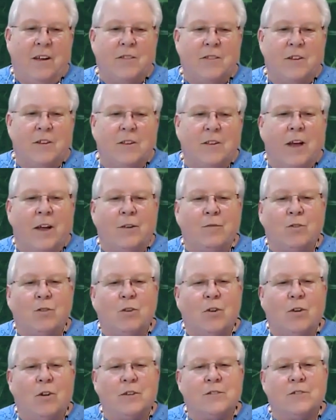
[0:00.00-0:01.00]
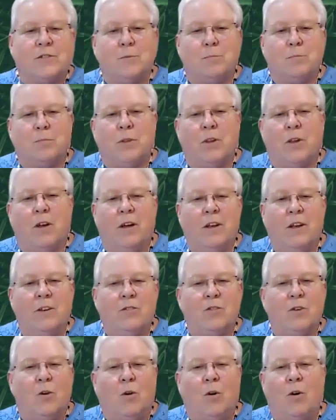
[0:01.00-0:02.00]
The life source
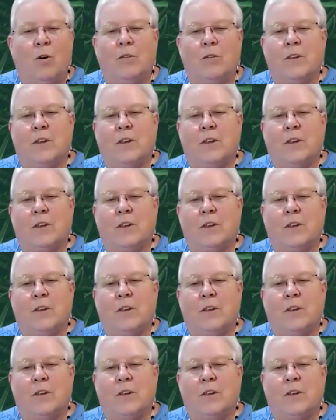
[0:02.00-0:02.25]
supplies all